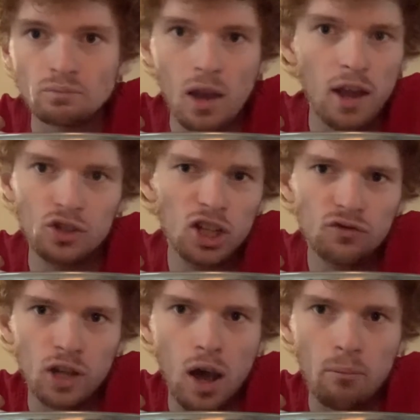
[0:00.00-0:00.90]
And it tastes
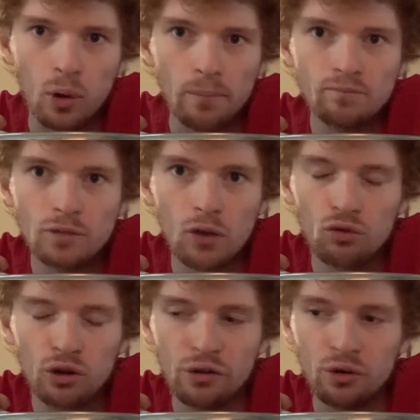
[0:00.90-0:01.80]
phenomenal. It
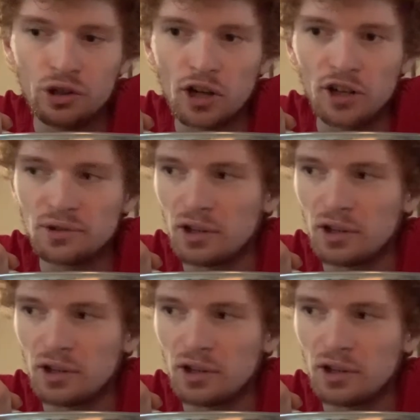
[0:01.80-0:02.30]
really, really does.